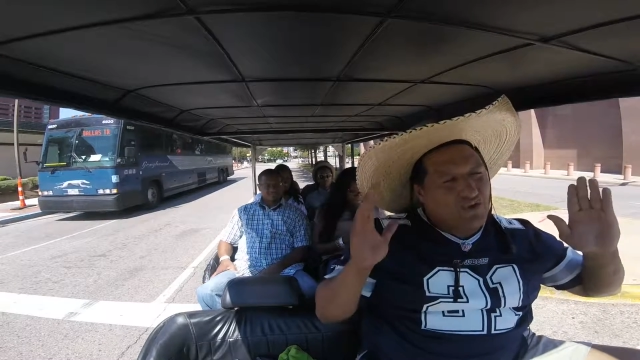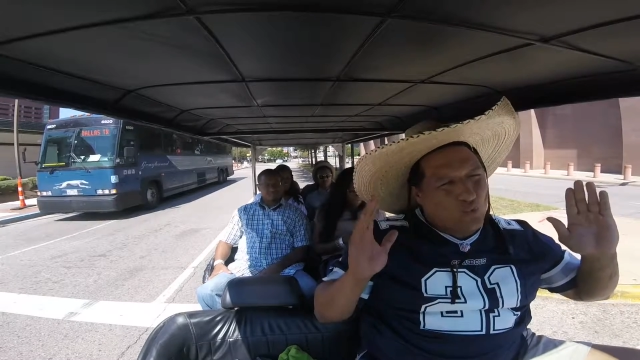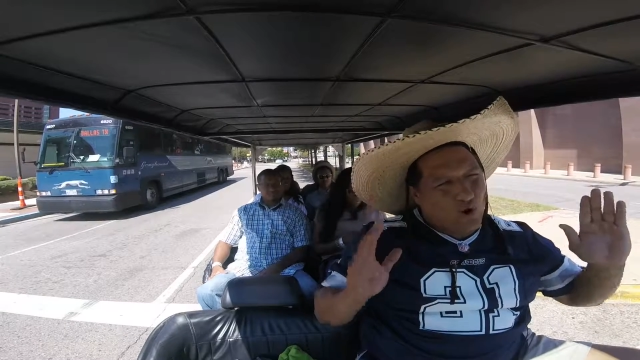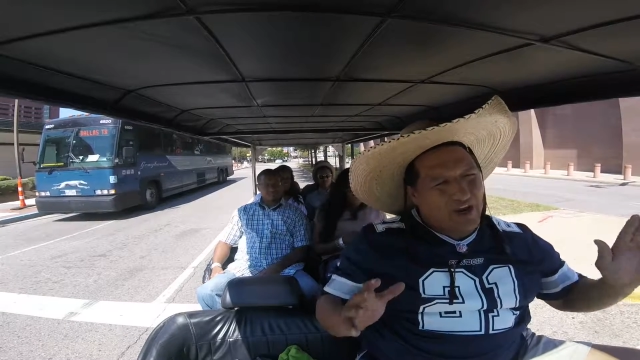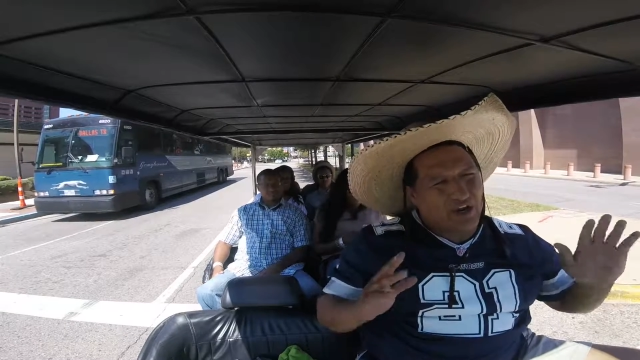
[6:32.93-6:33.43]
you
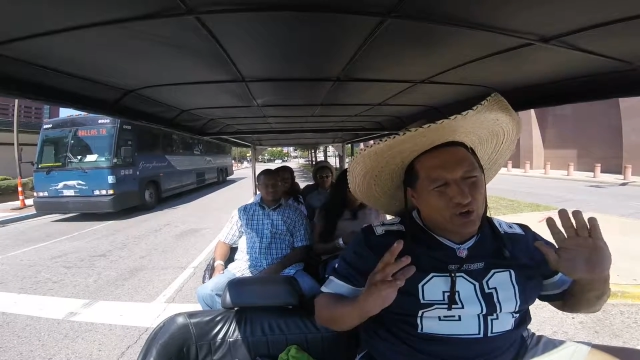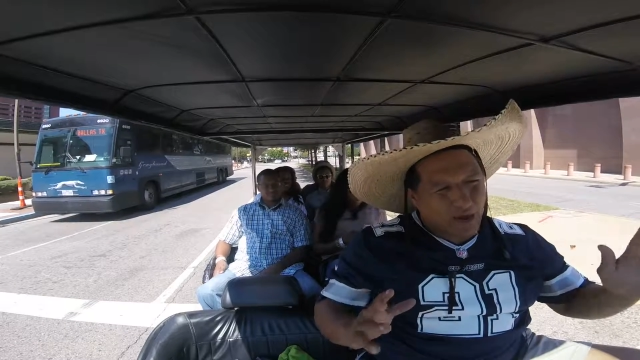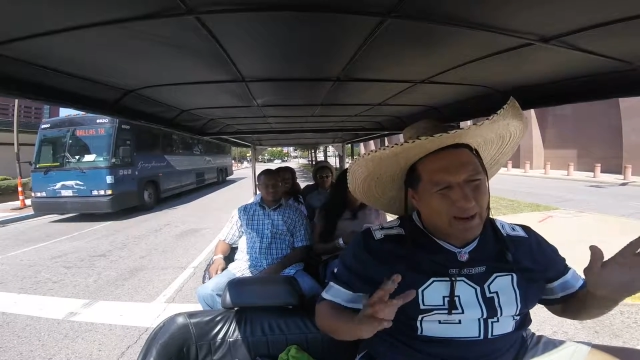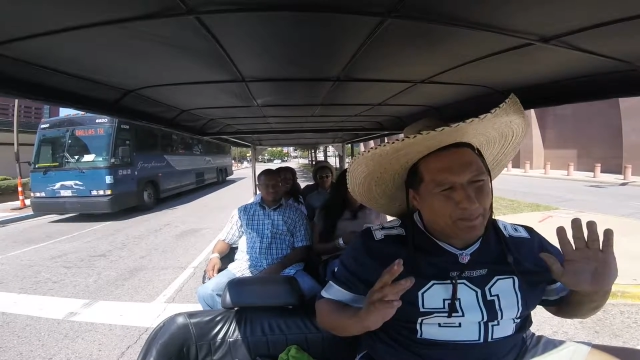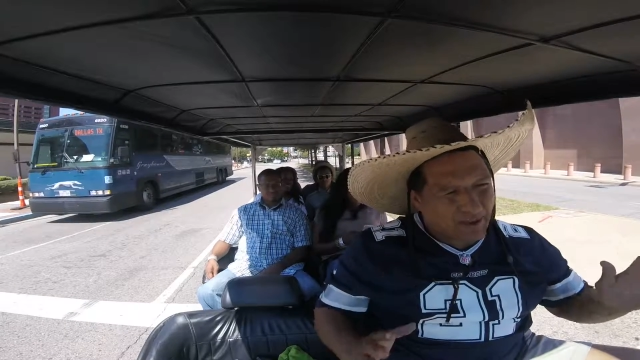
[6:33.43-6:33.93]
want a
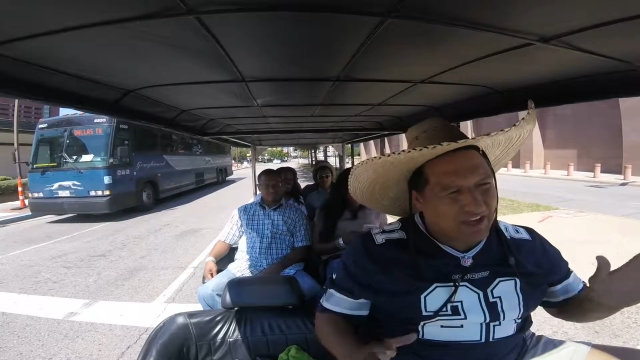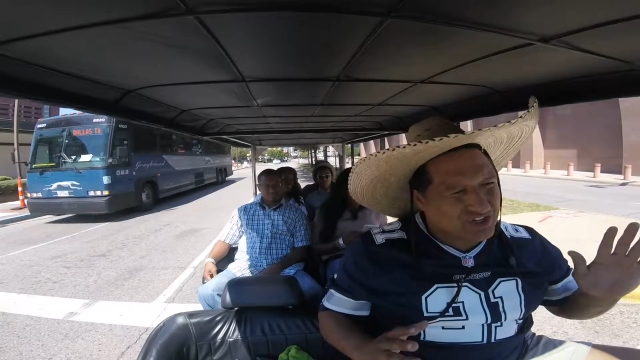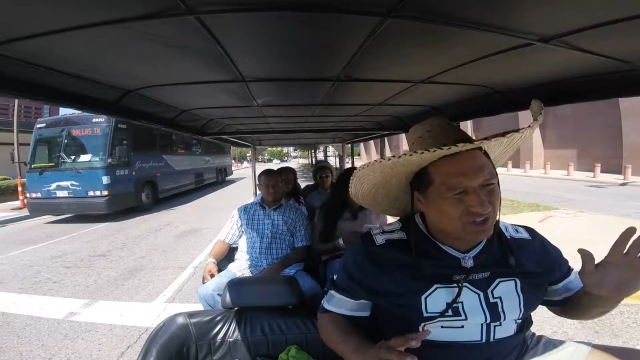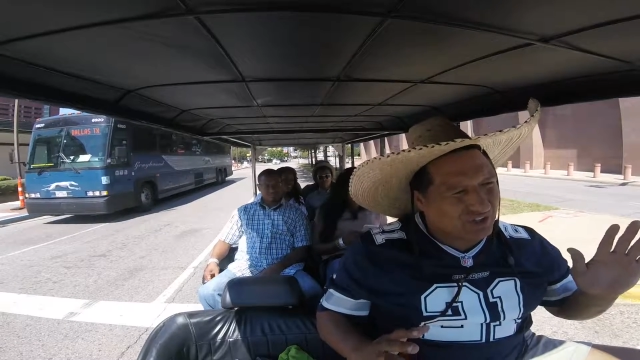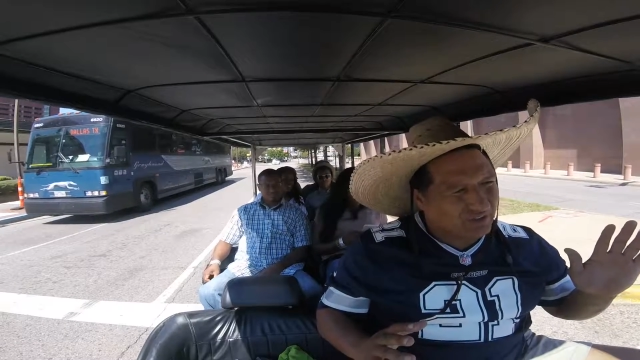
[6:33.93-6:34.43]
great
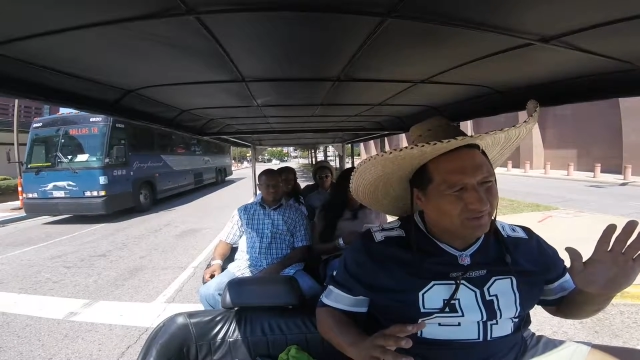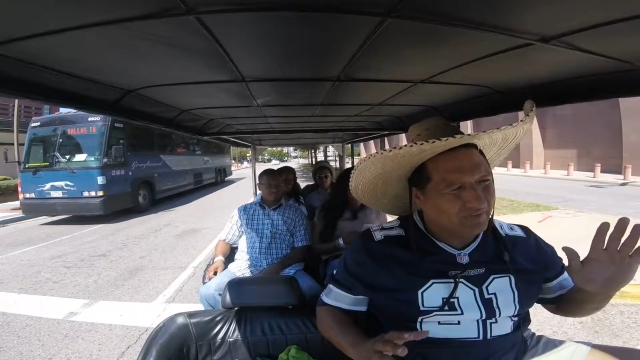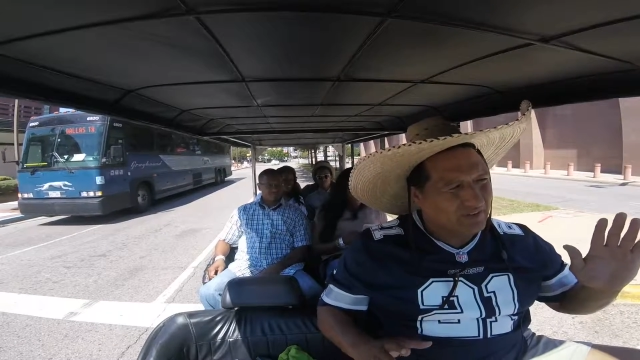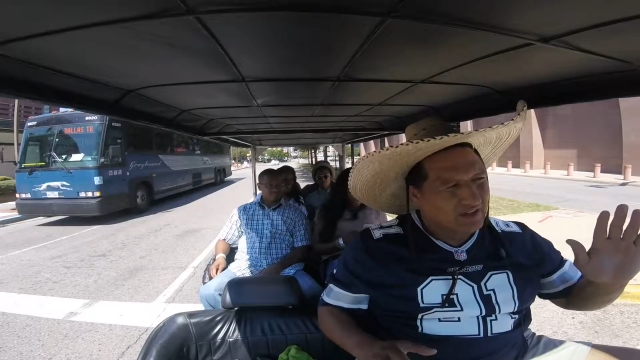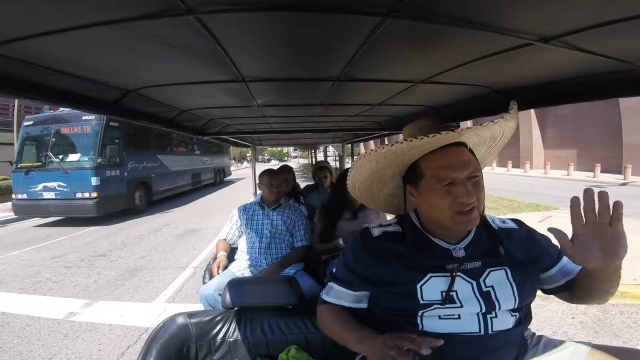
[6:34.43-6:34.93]
picture,
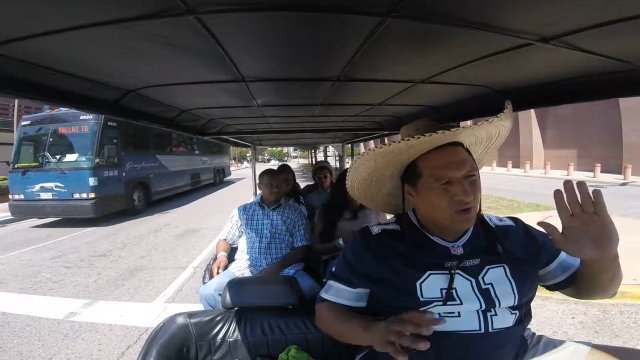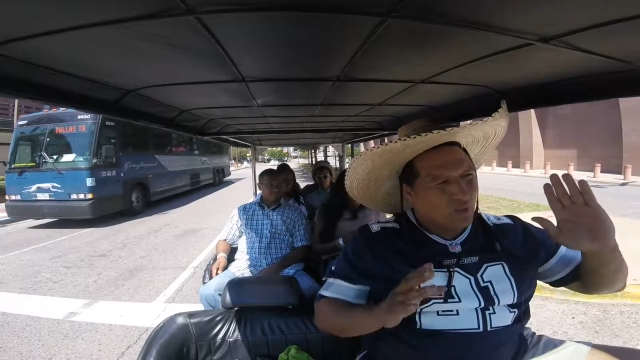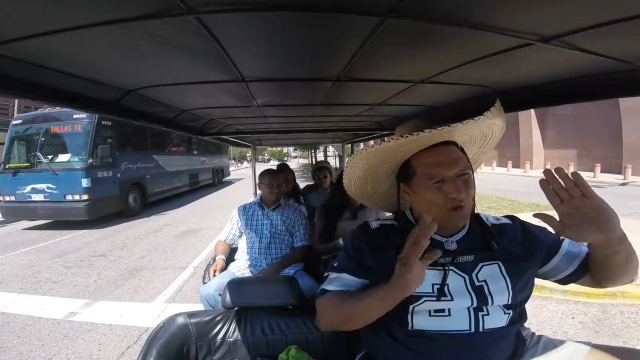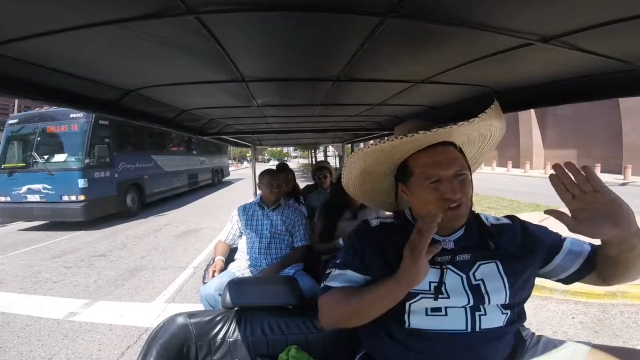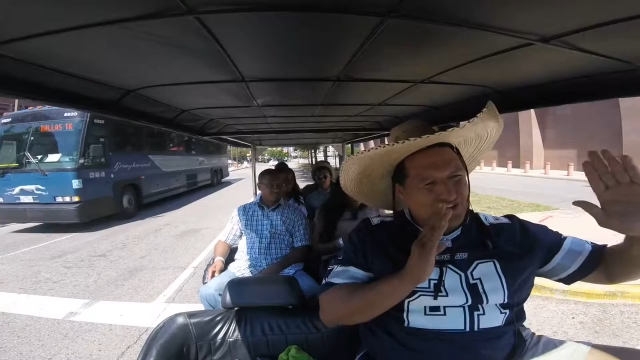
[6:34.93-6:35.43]

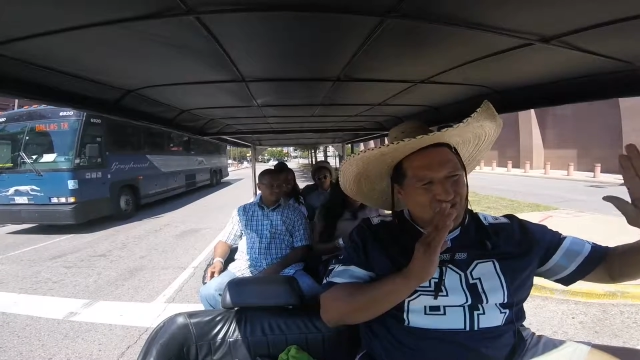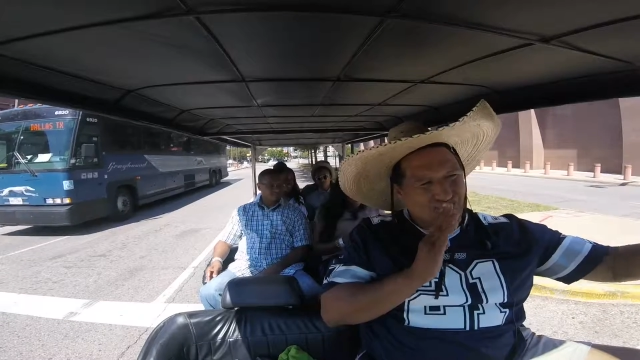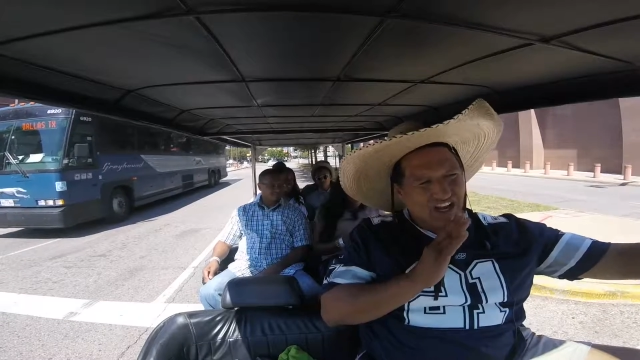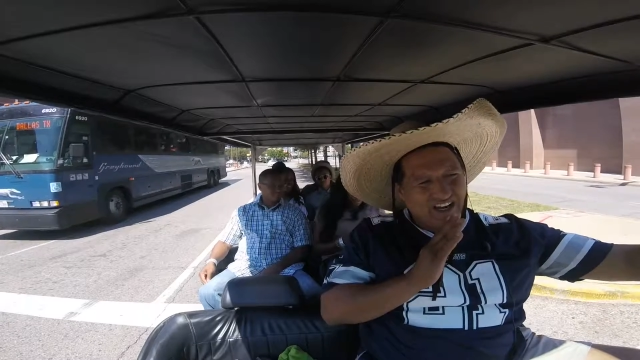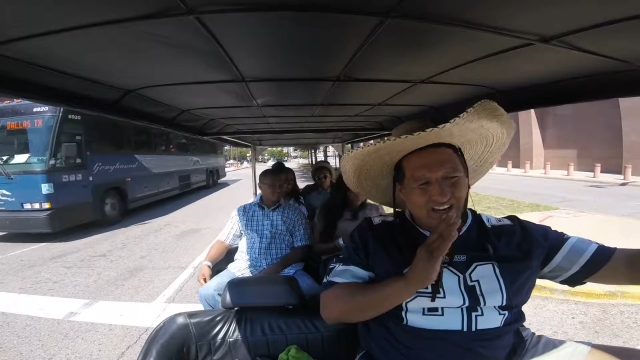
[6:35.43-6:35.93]
when the
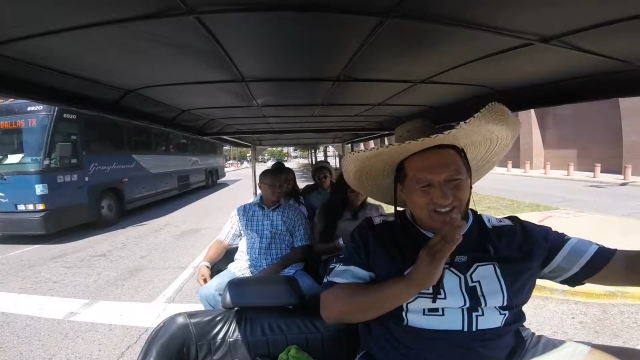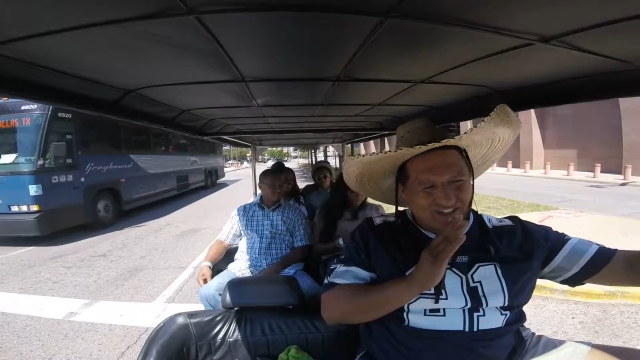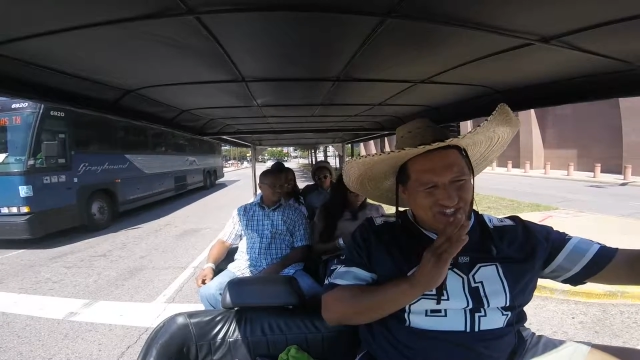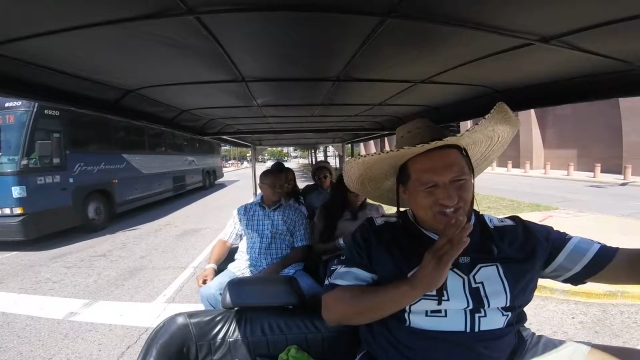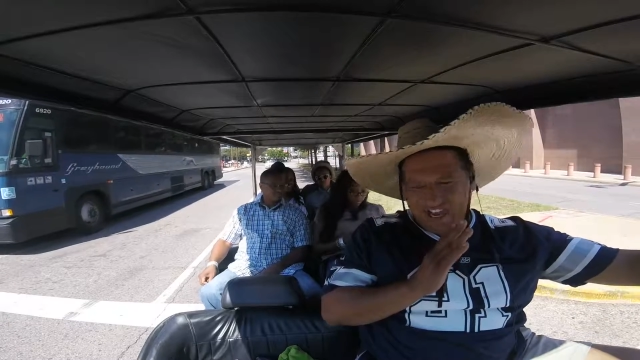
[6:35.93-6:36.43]
sun hits these